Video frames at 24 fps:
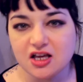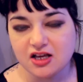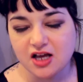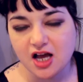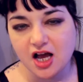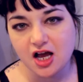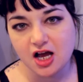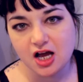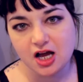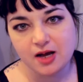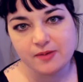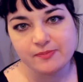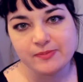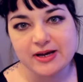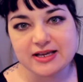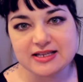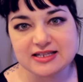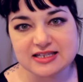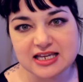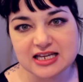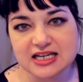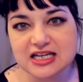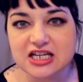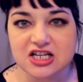My
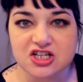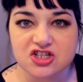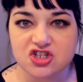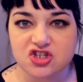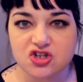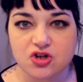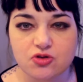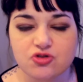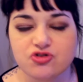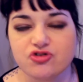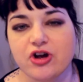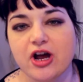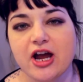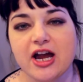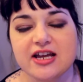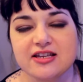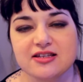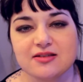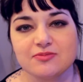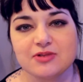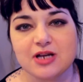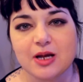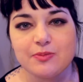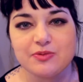skin gets so dry,
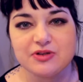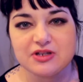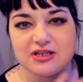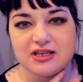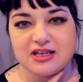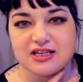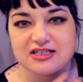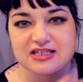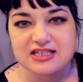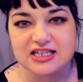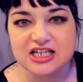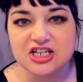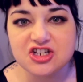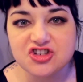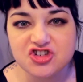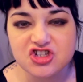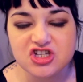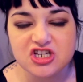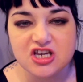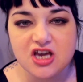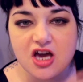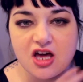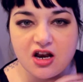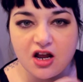sometimes it gets
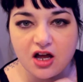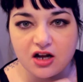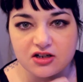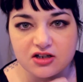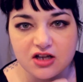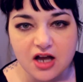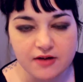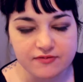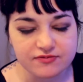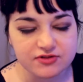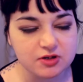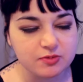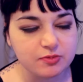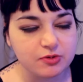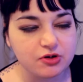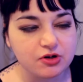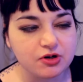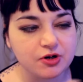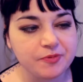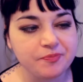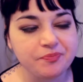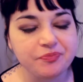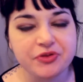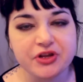itchy and
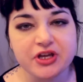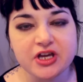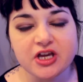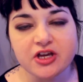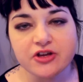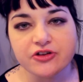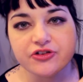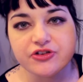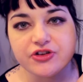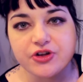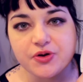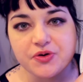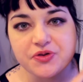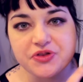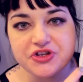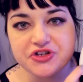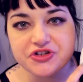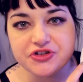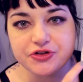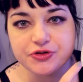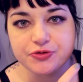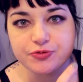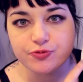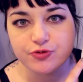uncomfortable. So this
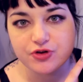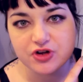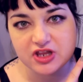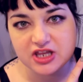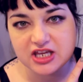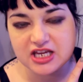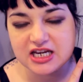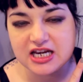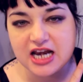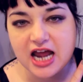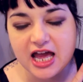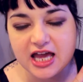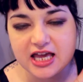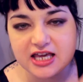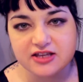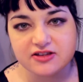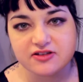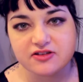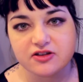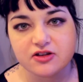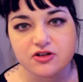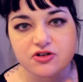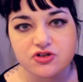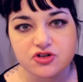is really
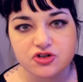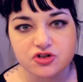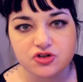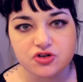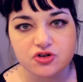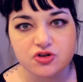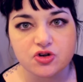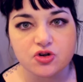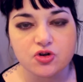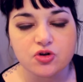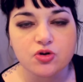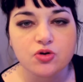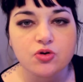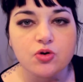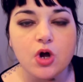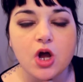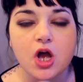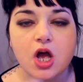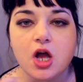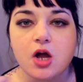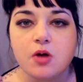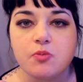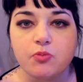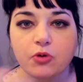nice to
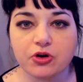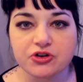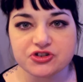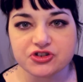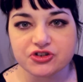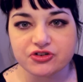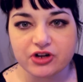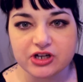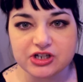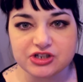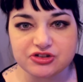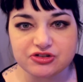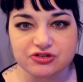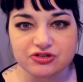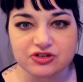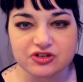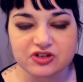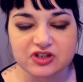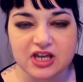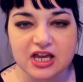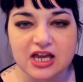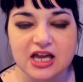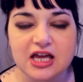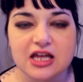moisturize your
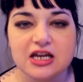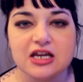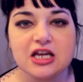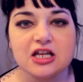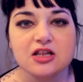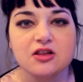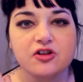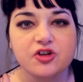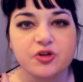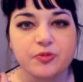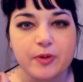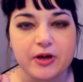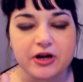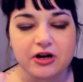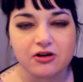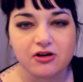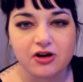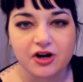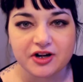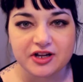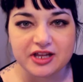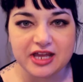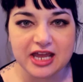skin. It looks better on